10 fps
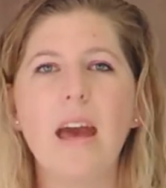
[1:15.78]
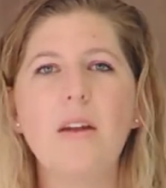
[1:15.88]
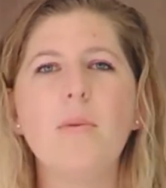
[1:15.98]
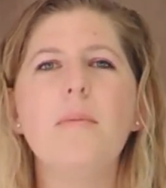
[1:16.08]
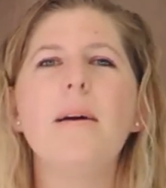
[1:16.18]

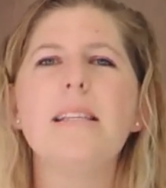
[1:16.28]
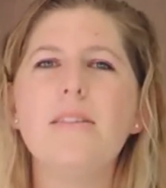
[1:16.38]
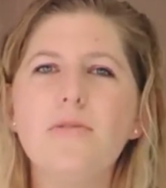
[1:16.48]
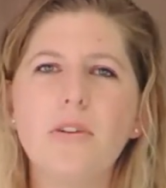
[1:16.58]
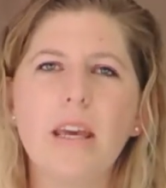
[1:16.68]
And we
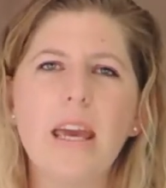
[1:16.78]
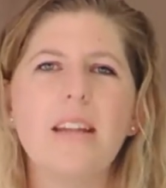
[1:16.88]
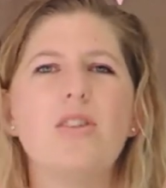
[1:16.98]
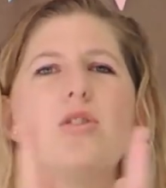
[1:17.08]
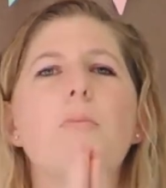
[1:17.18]
mustn't
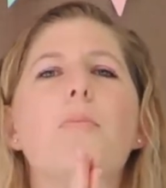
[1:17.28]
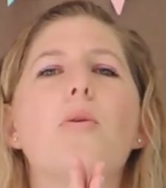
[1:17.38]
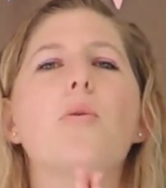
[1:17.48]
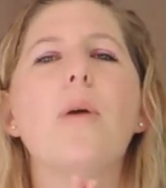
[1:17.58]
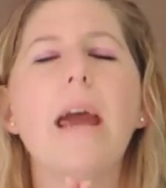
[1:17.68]
forget to
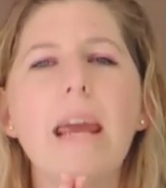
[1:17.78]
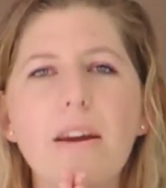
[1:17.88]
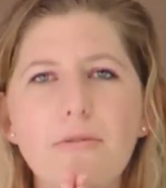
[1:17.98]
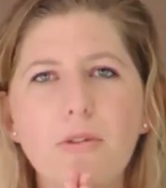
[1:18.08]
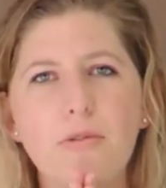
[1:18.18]

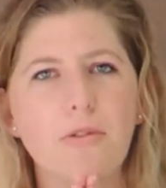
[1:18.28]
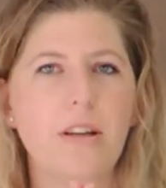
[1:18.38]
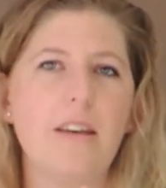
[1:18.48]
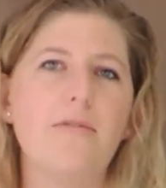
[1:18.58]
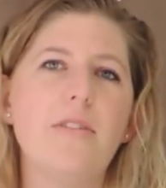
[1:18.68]
pray for
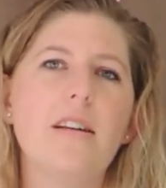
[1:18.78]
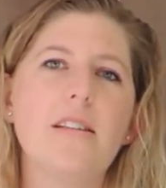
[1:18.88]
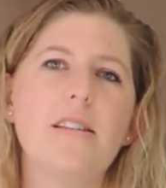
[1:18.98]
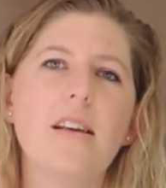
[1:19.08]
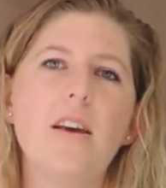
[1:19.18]

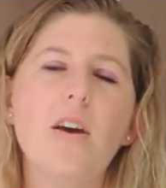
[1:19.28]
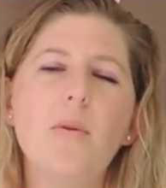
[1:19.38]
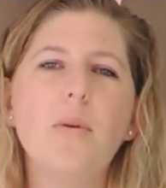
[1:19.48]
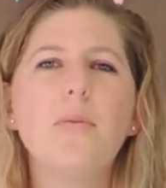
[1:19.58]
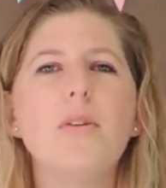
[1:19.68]
forgiveness.
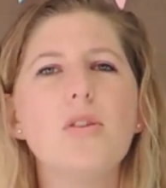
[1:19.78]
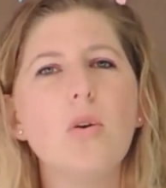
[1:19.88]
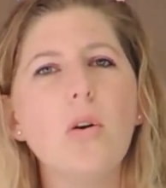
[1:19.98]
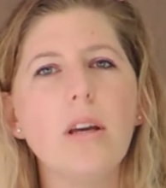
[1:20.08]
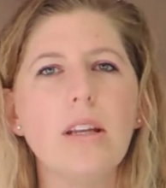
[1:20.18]
When we're
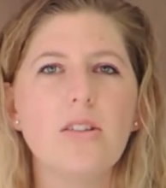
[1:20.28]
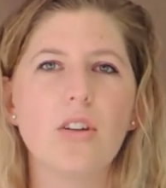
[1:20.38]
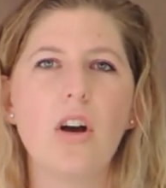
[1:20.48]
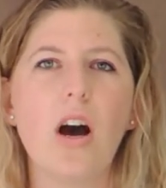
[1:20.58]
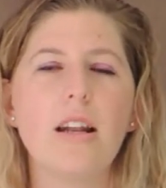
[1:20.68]
talking to
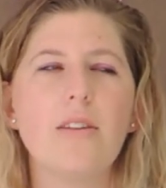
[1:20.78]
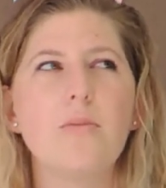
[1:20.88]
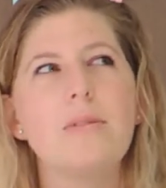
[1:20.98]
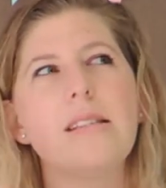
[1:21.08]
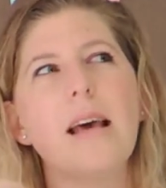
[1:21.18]
God
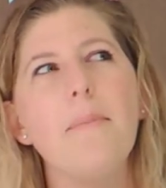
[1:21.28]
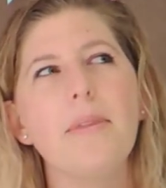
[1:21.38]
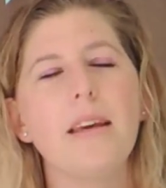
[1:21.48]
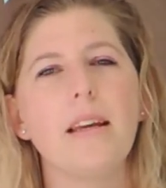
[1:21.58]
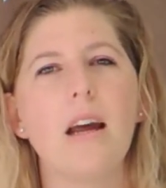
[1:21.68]
and
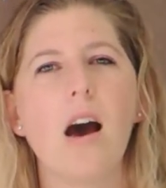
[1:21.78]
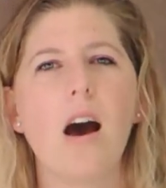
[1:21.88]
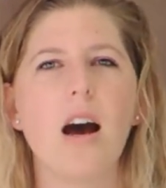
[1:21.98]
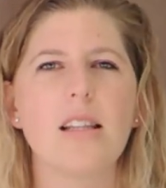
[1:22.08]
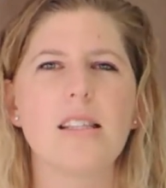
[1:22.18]
something in our
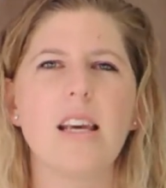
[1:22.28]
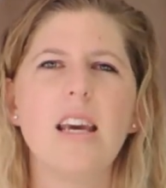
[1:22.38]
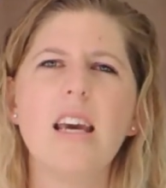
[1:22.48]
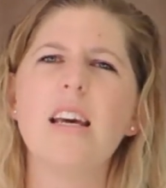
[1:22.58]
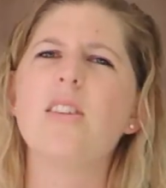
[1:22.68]
hearts
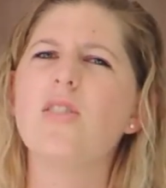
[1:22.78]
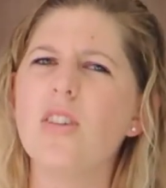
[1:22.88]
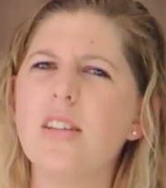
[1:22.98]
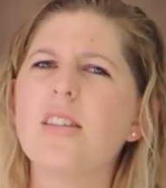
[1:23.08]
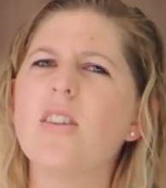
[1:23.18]
is
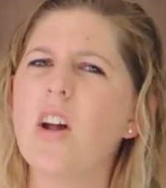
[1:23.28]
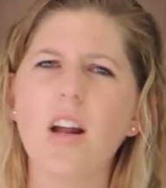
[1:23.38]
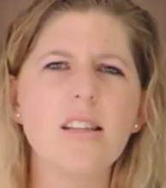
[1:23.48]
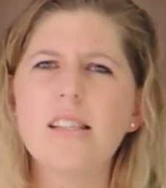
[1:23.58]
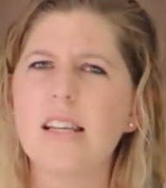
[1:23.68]
just
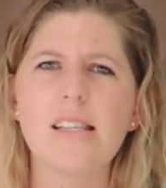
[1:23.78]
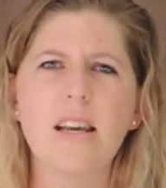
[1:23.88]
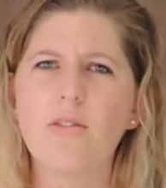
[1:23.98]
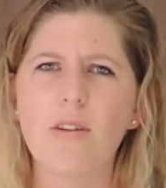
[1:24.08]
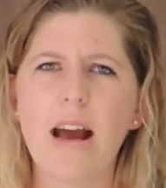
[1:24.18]
not
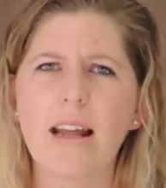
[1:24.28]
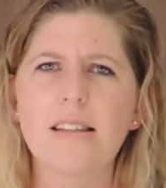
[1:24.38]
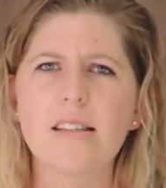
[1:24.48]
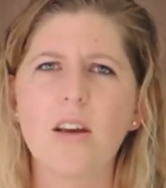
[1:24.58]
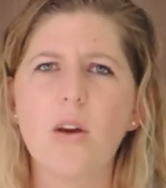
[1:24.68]
sitting
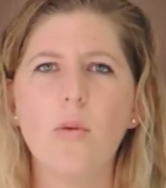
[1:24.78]
right,